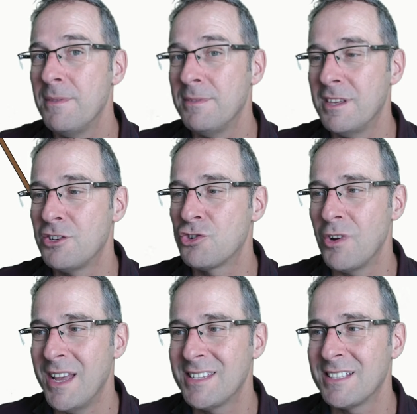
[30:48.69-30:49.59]
that
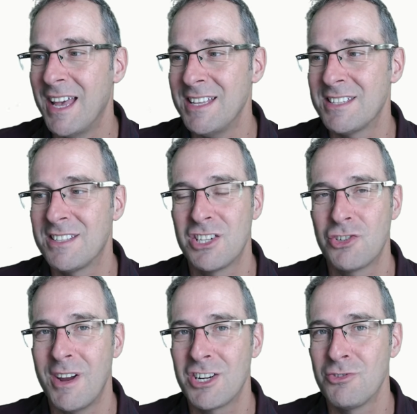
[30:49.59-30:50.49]
translates the
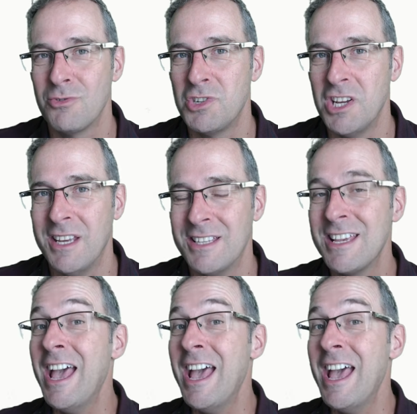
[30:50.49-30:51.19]
structural genes.